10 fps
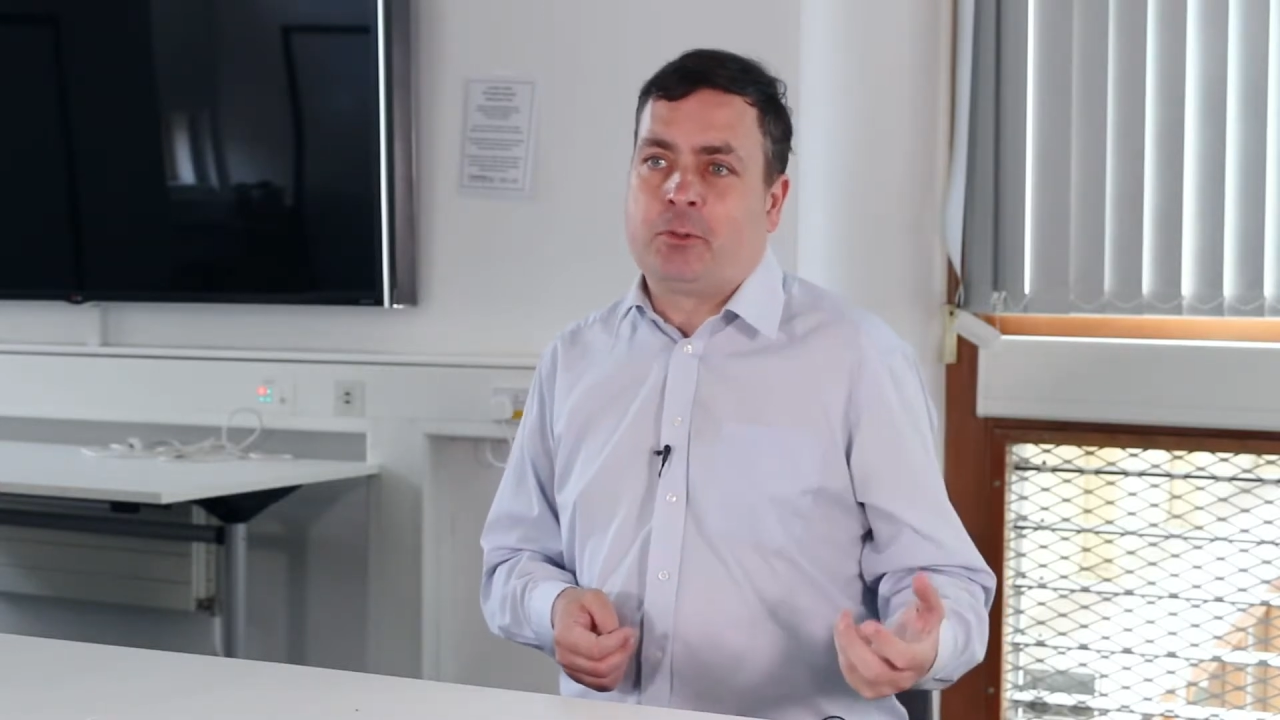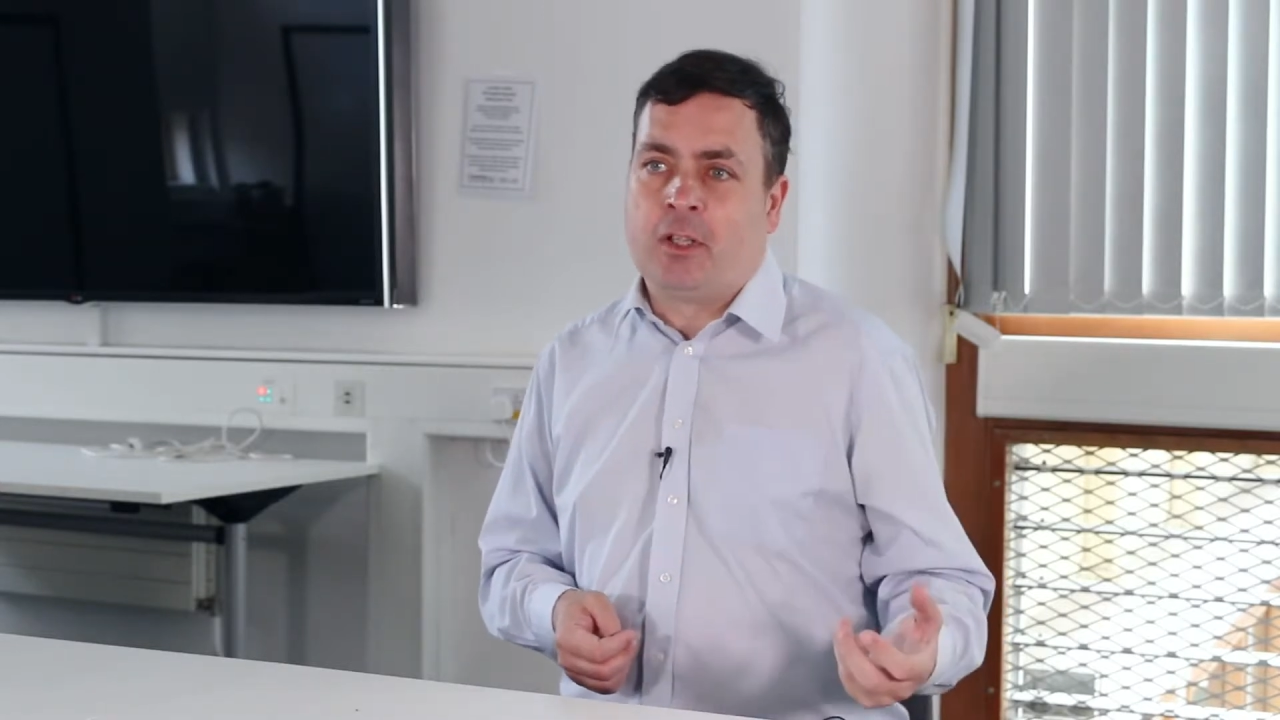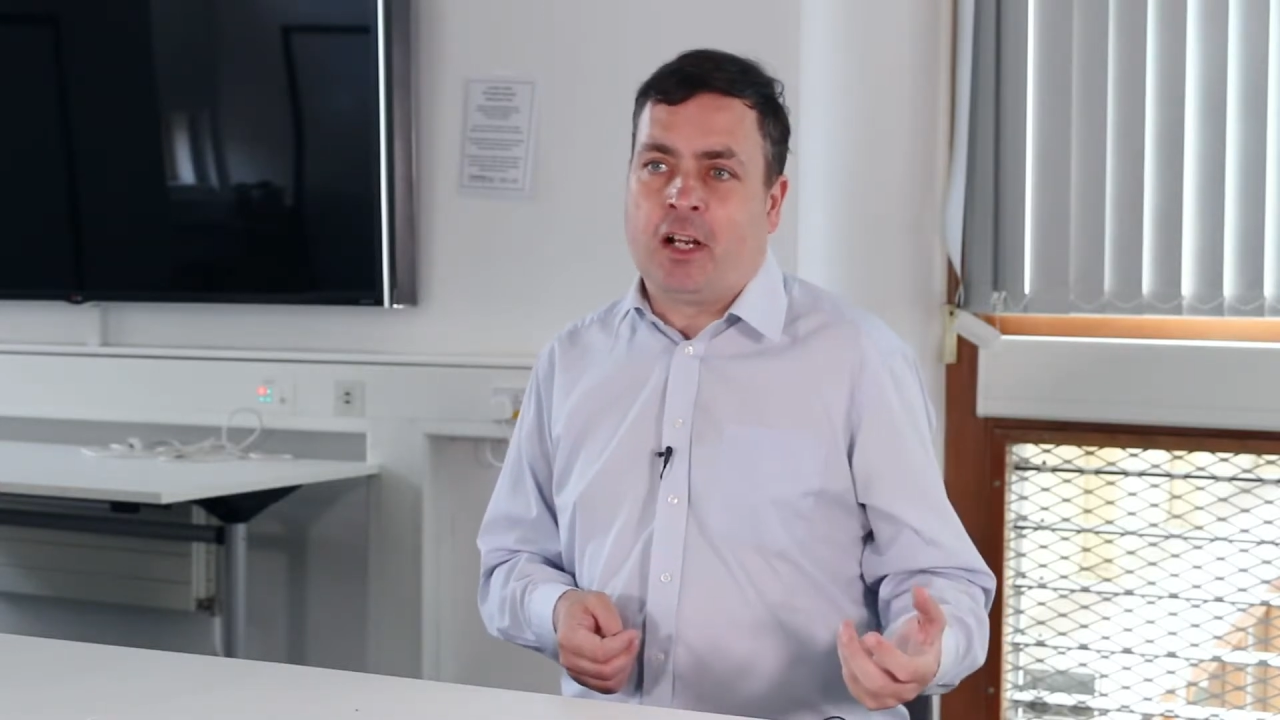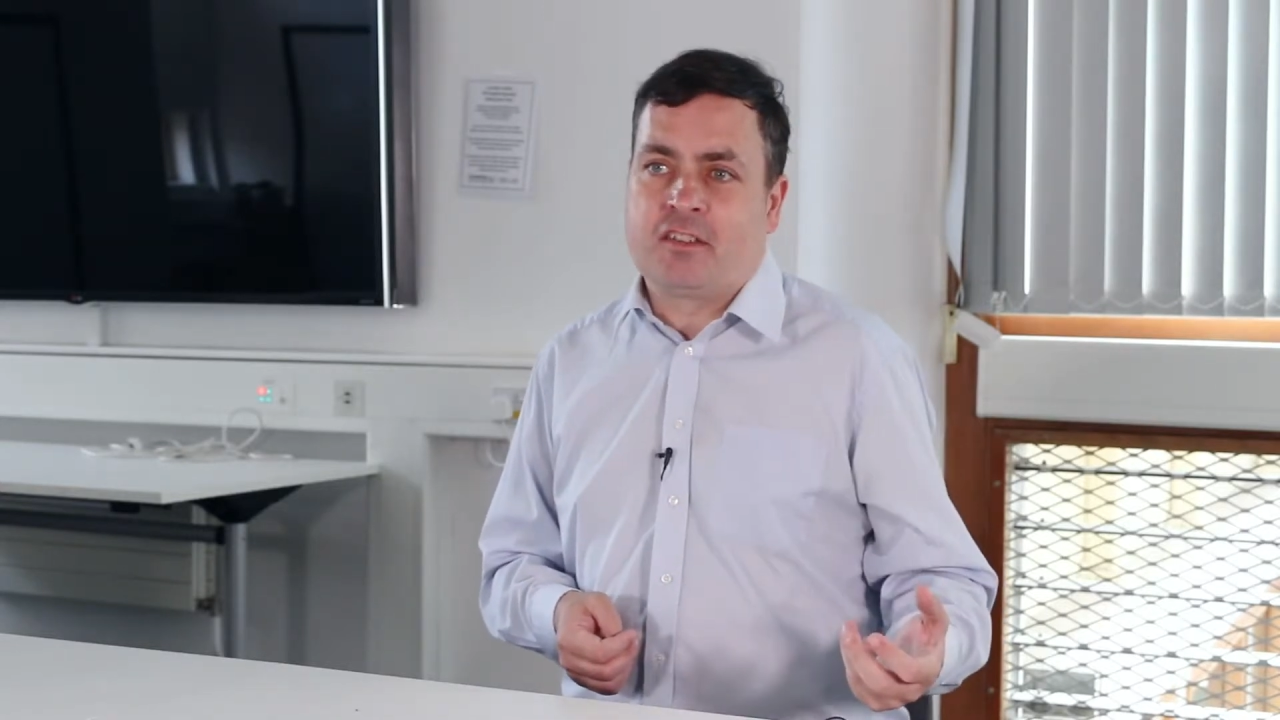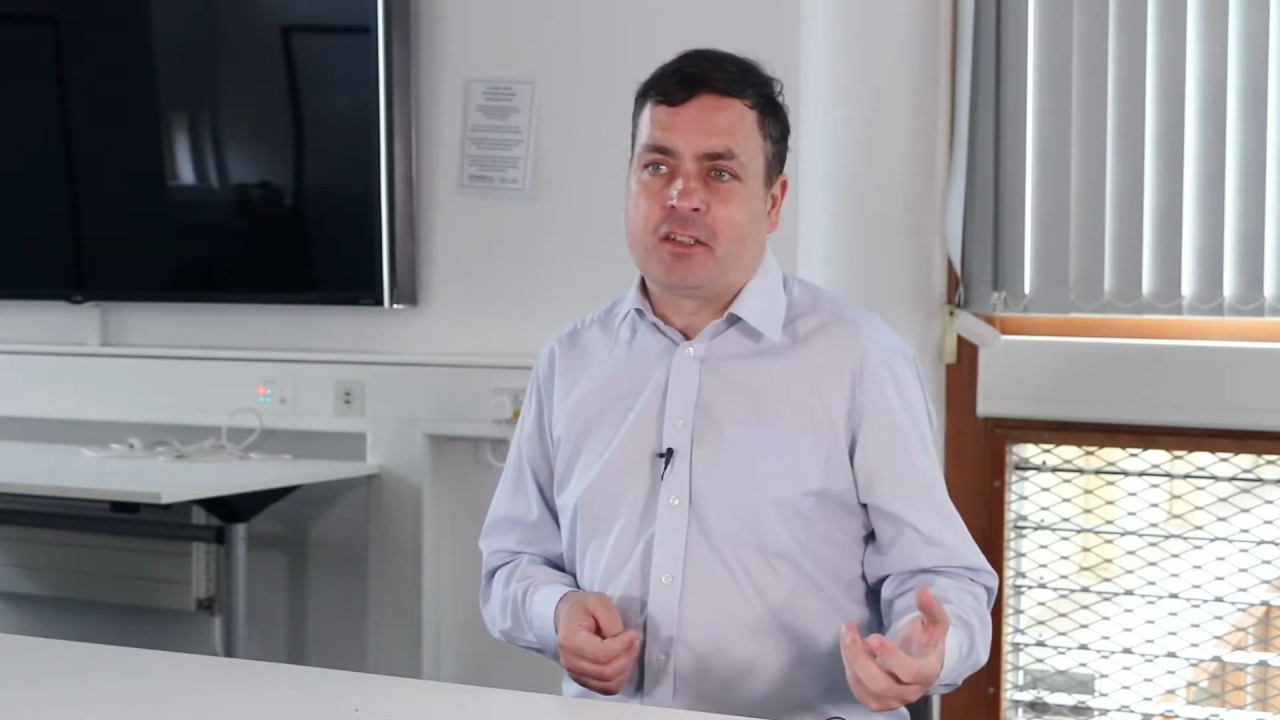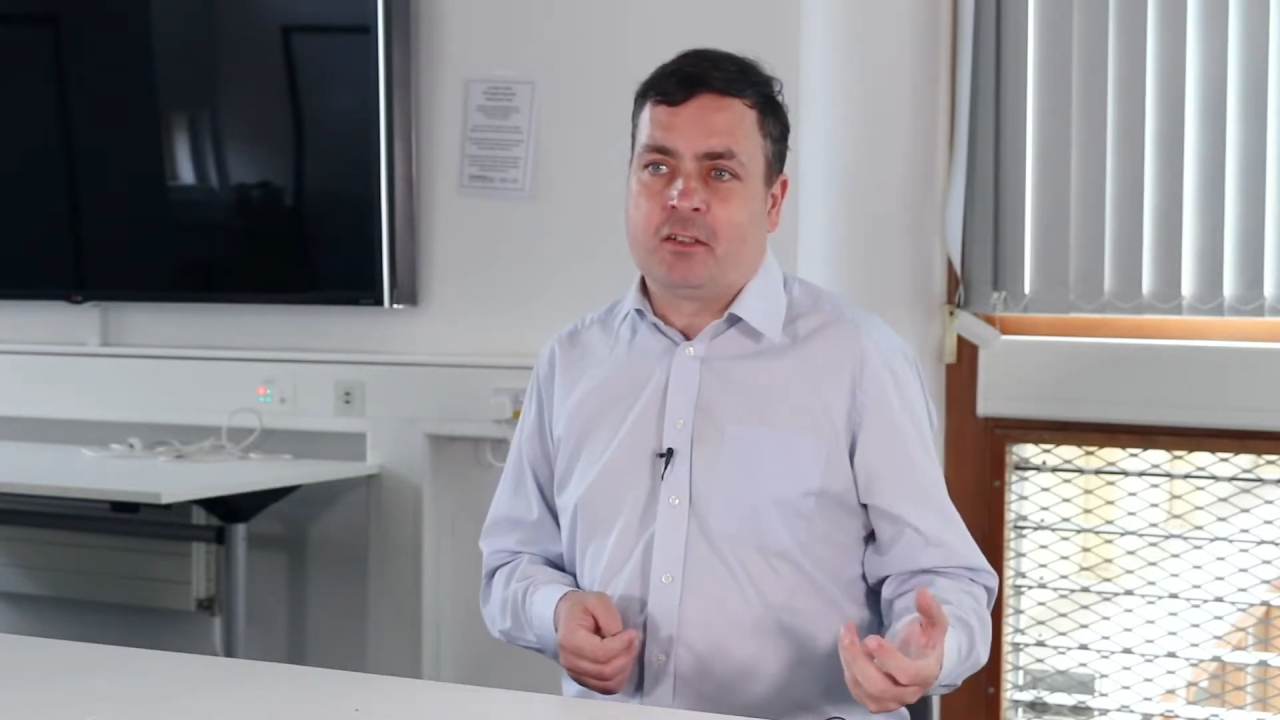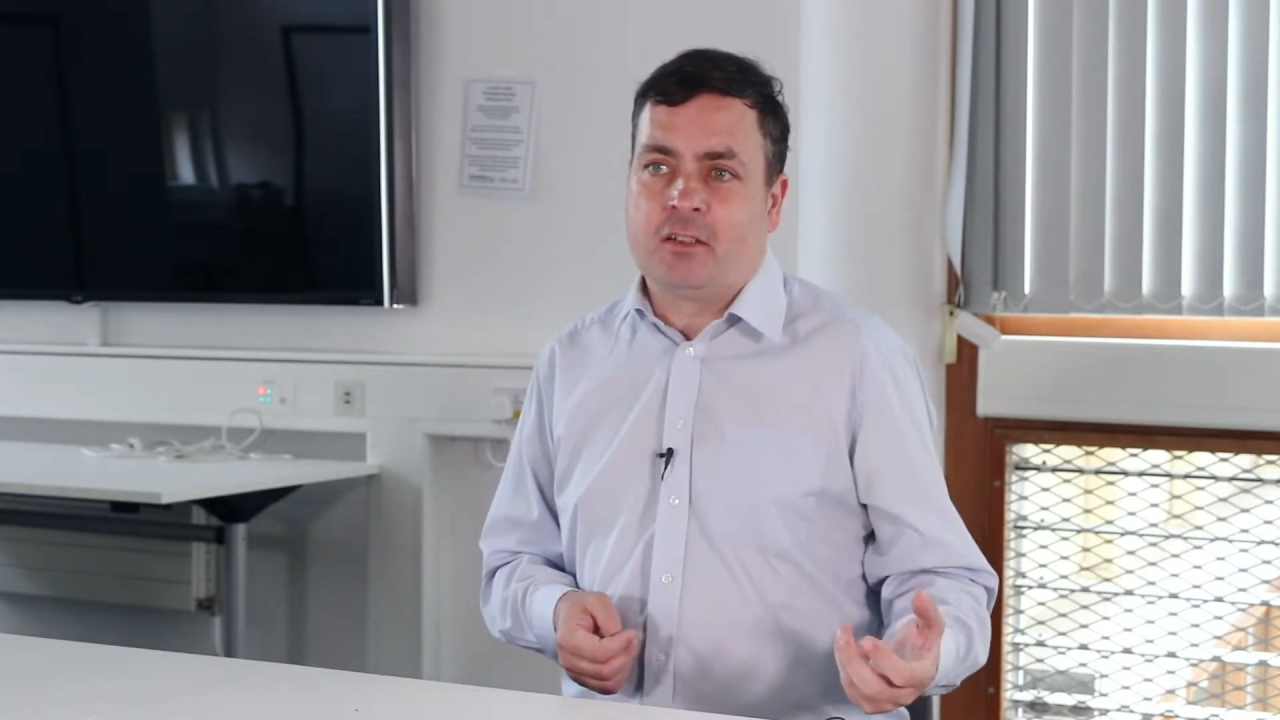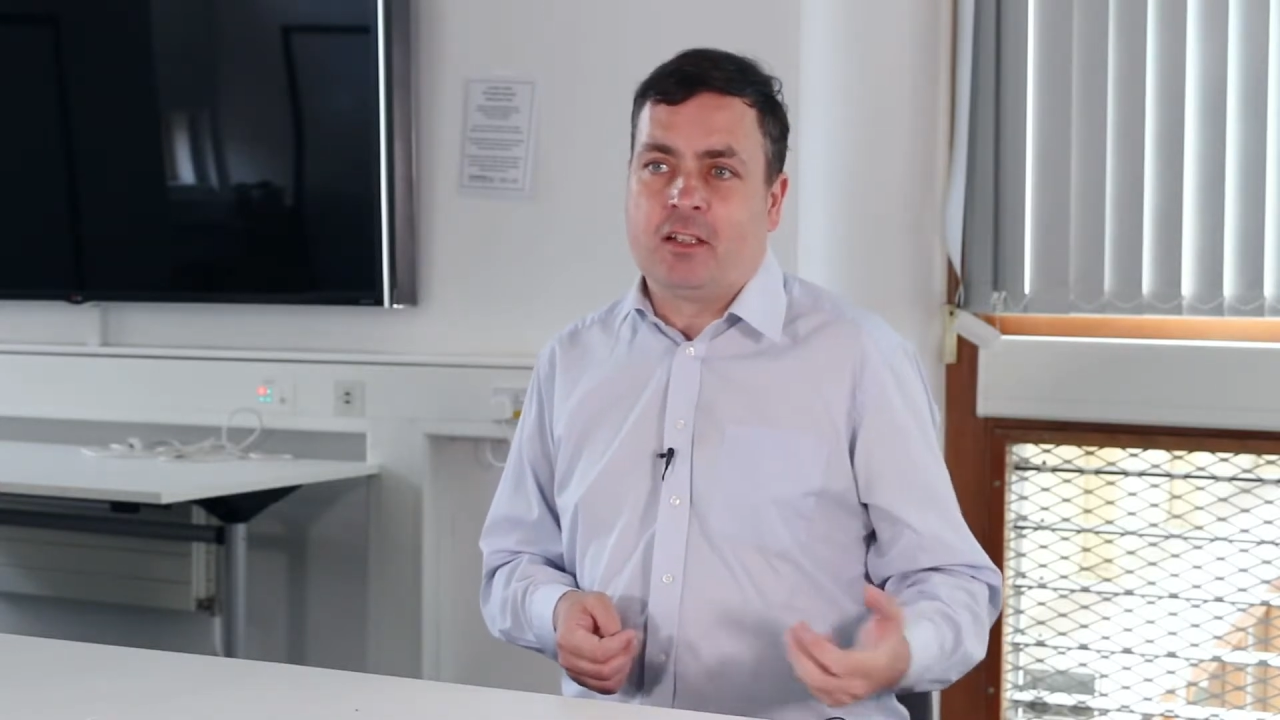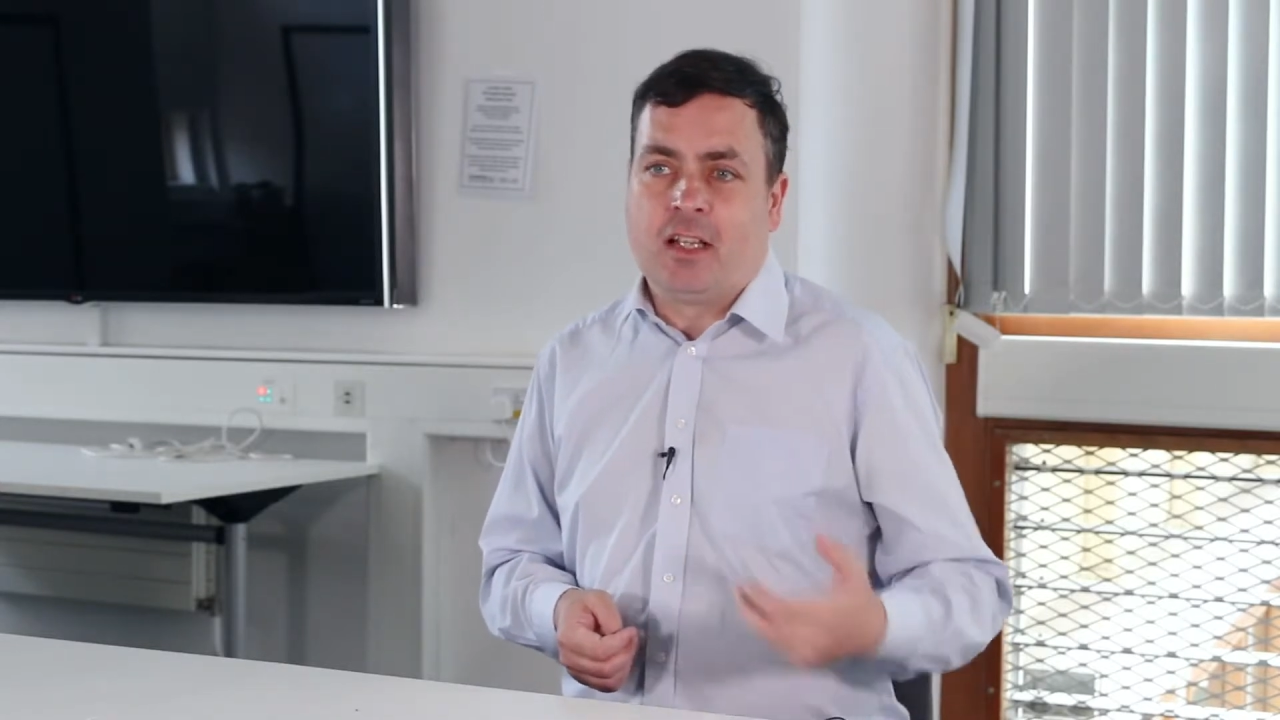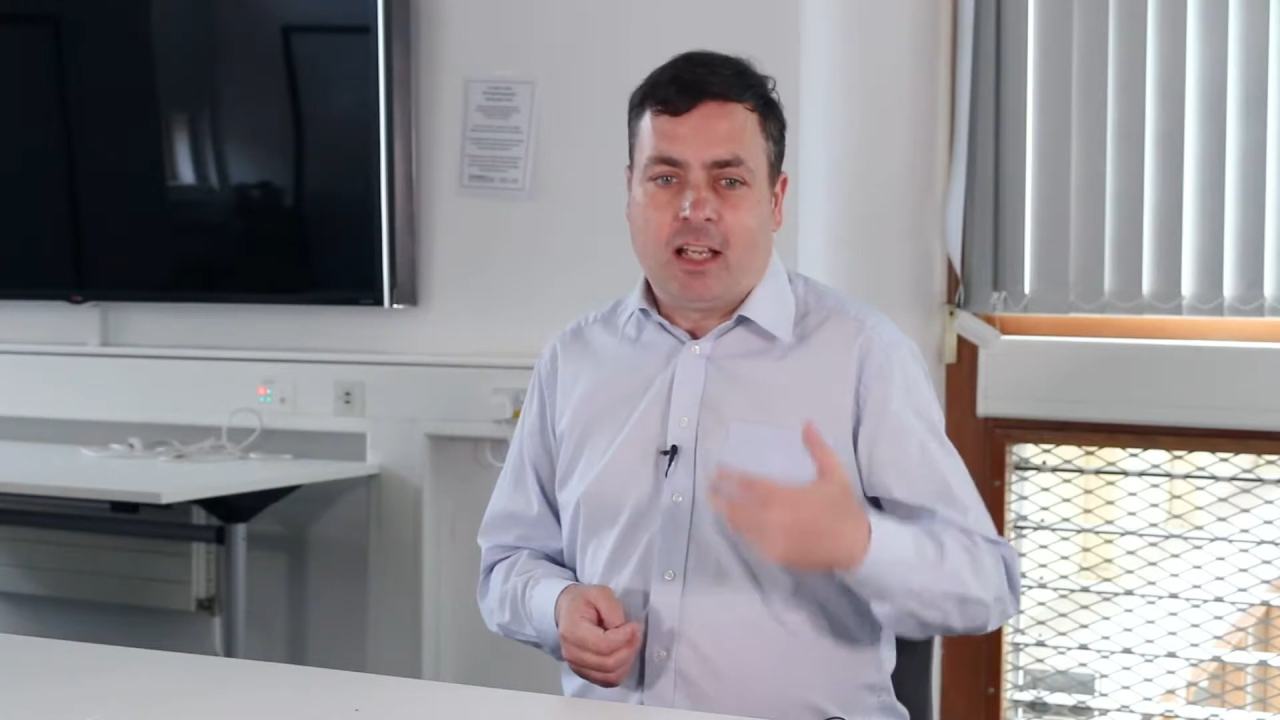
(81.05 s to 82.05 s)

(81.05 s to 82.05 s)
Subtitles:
to an article